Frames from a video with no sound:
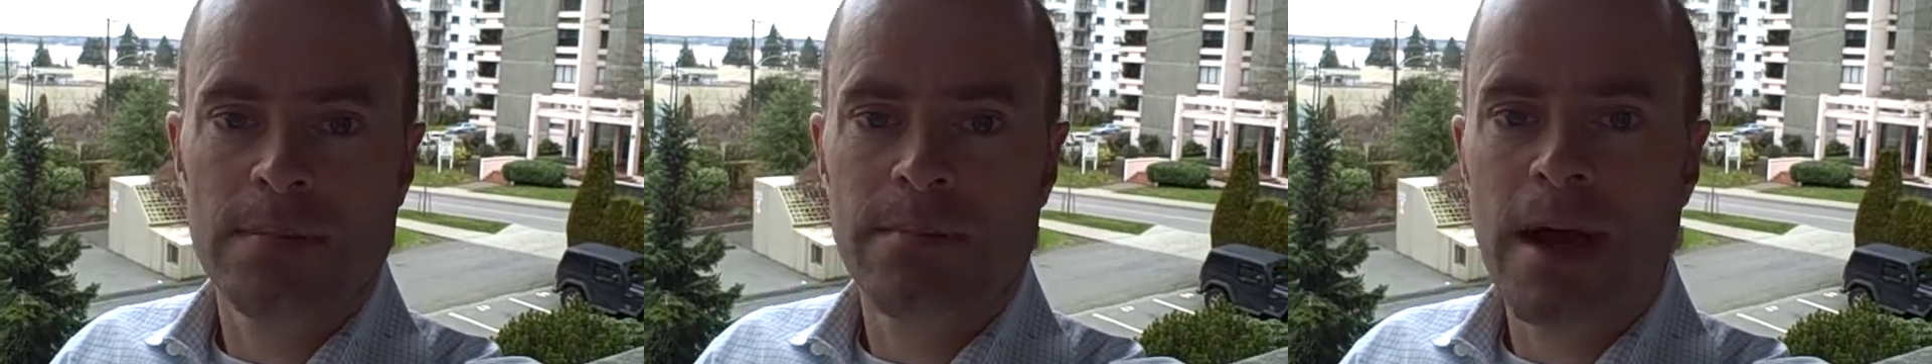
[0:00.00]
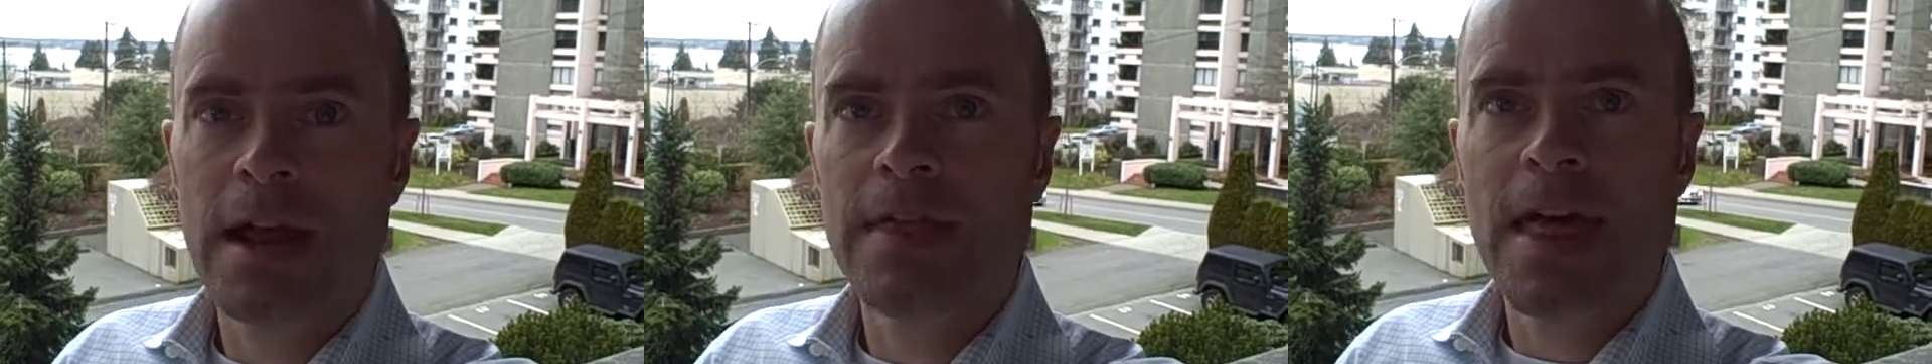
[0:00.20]

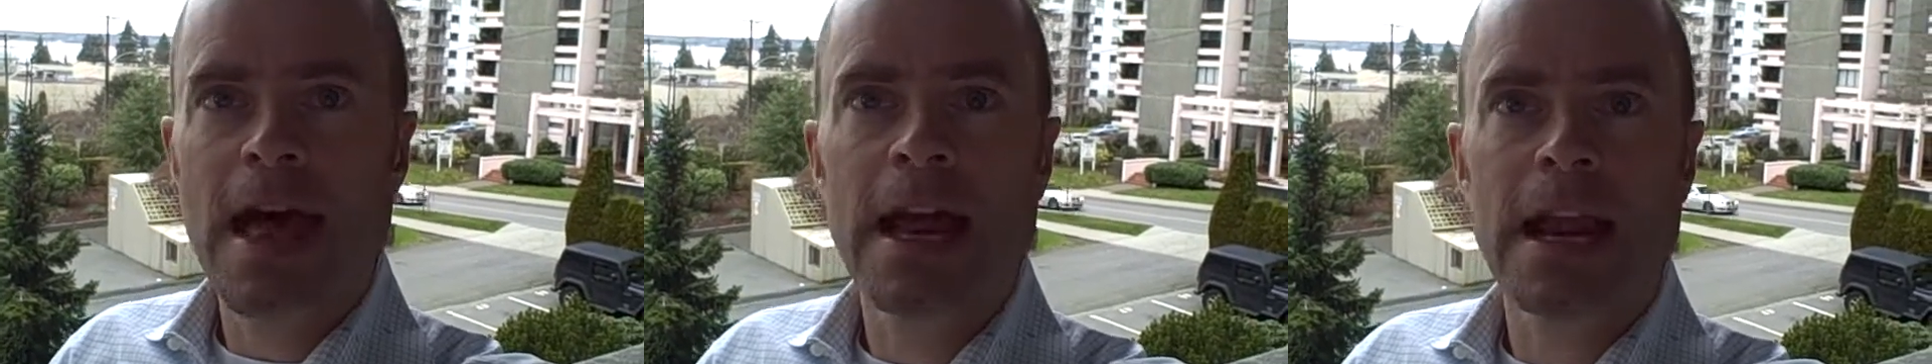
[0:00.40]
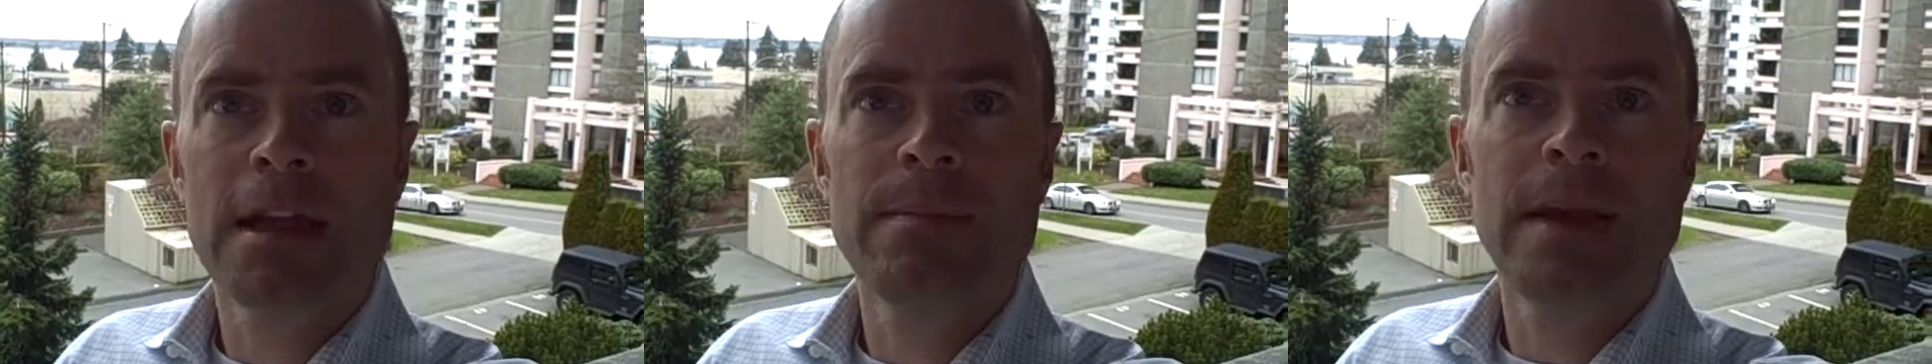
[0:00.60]
and by
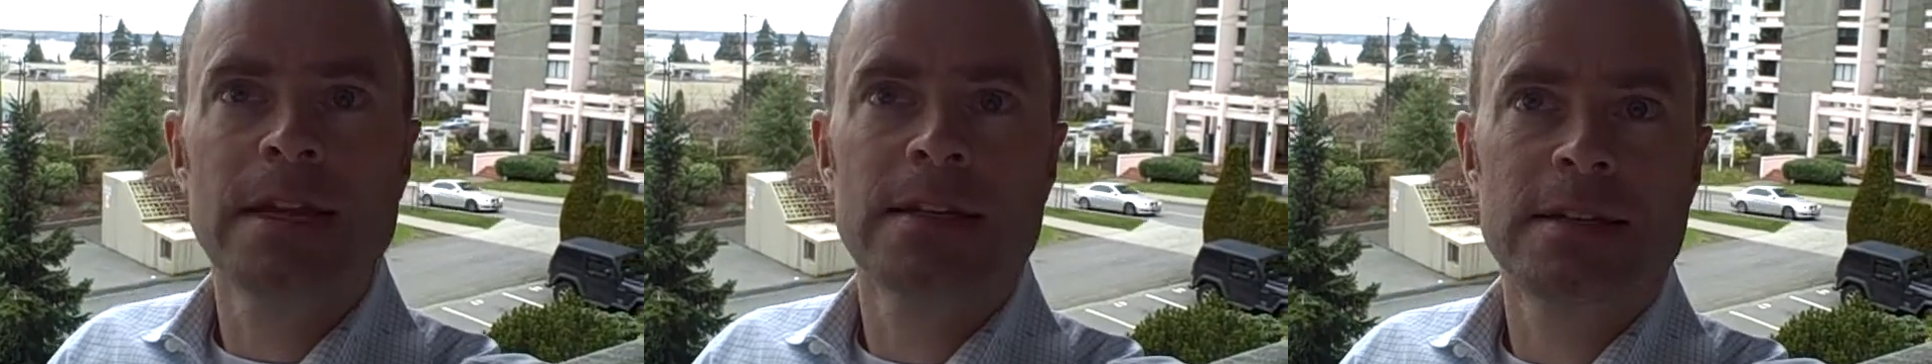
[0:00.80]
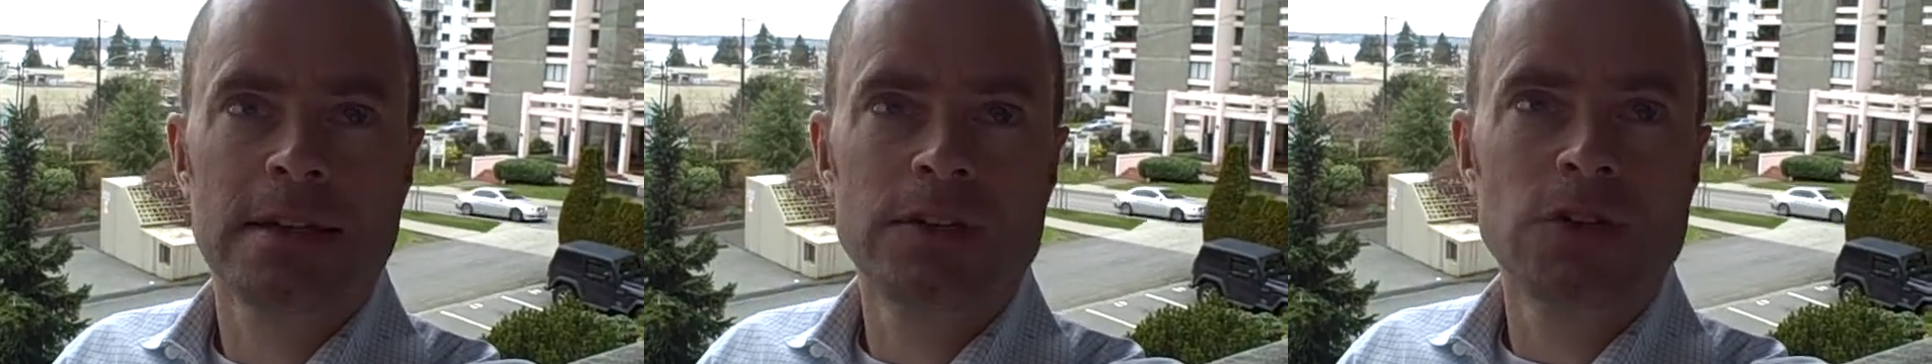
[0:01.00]
that I mean
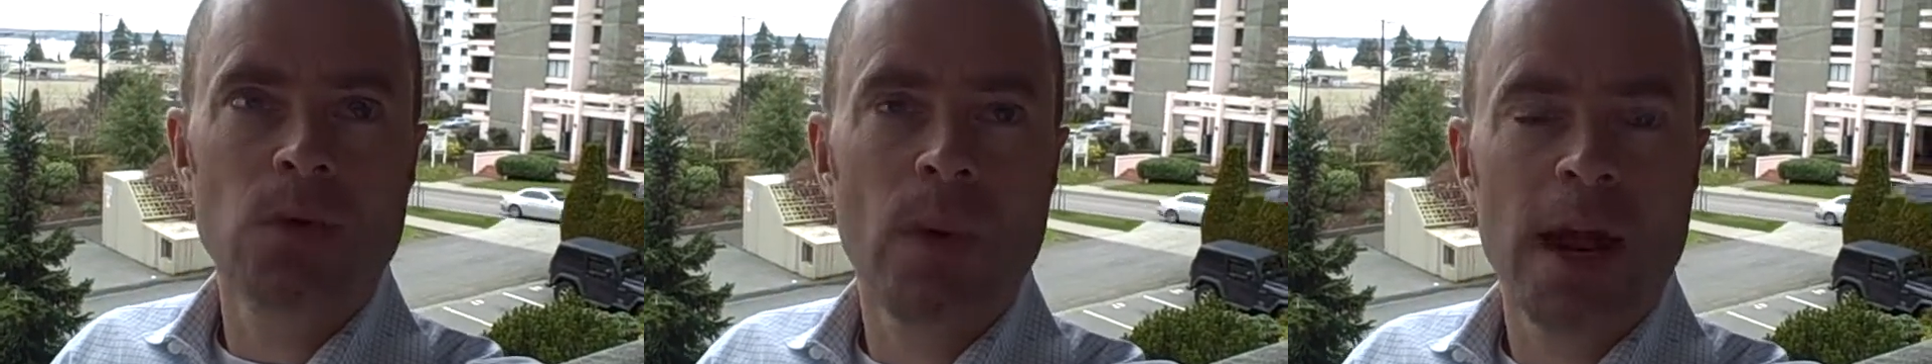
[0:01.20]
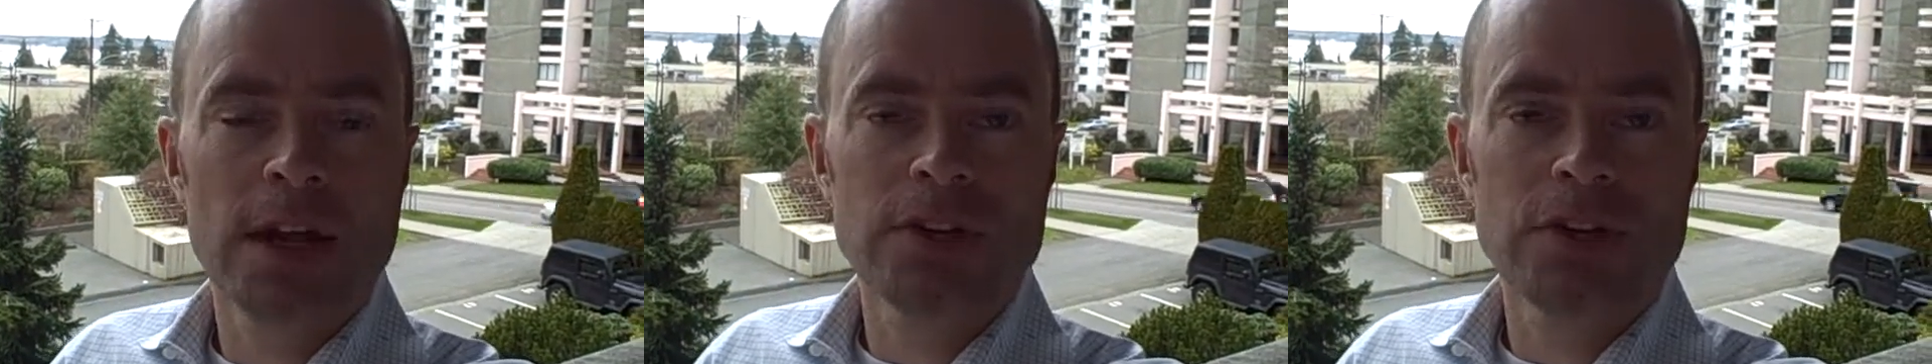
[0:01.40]
a
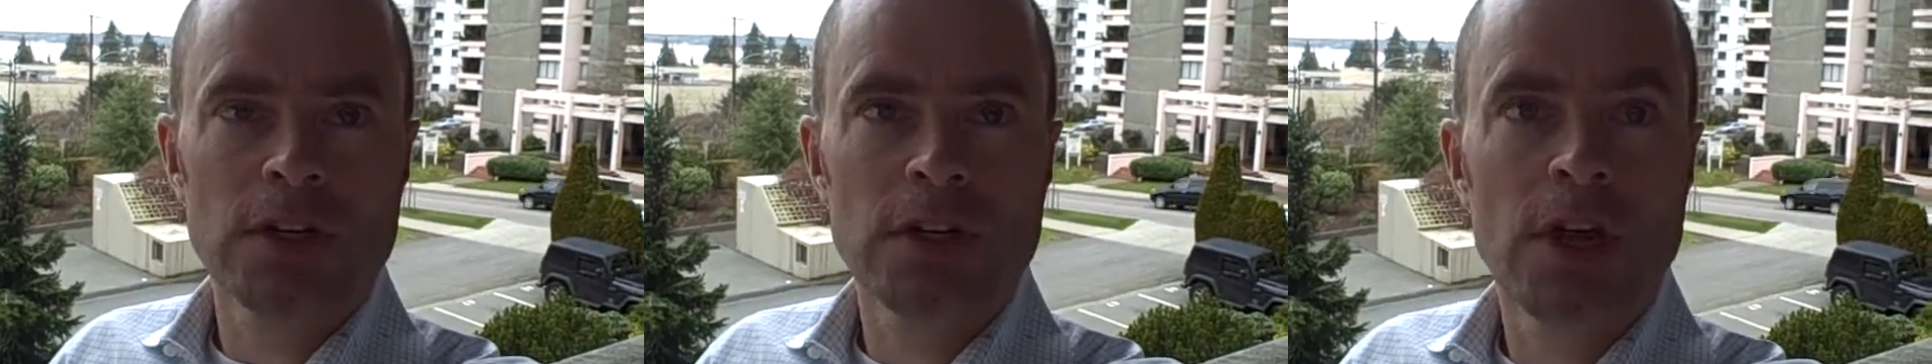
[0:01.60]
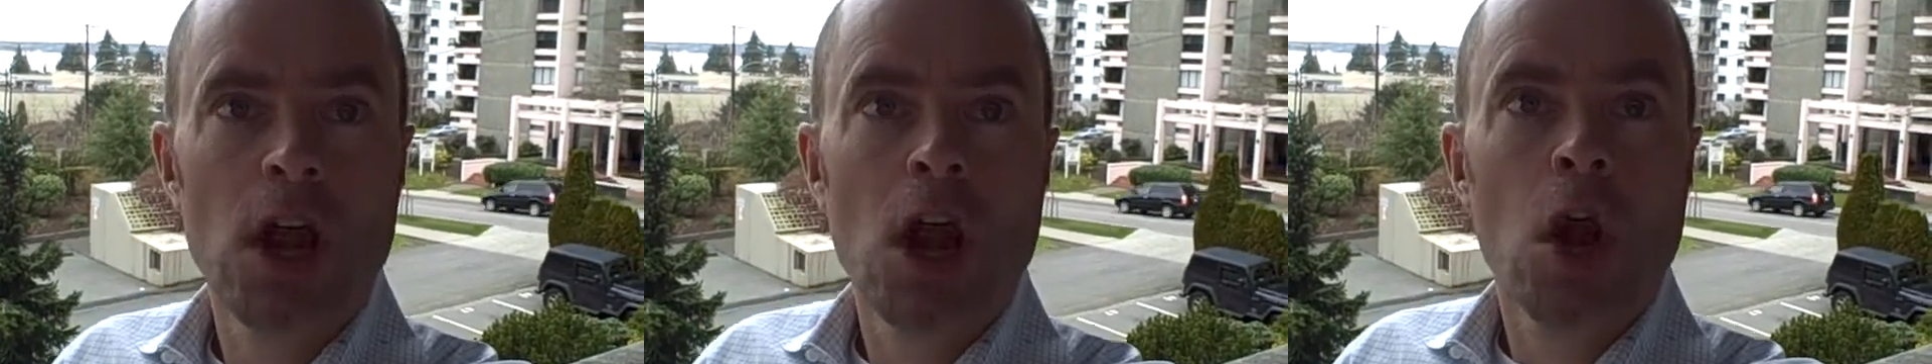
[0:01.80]

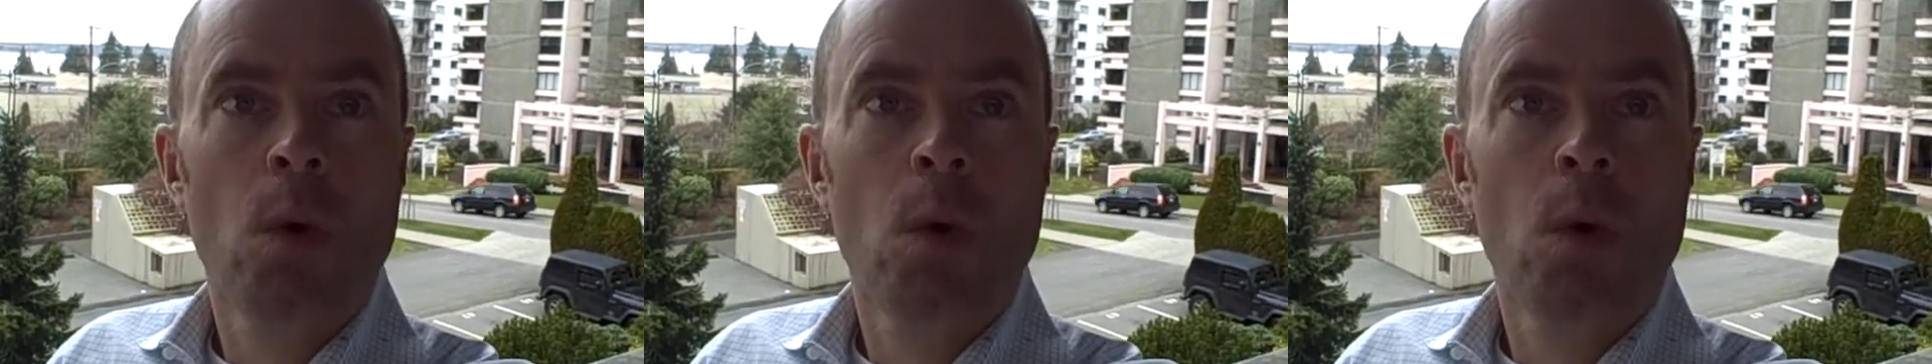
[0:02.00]
situation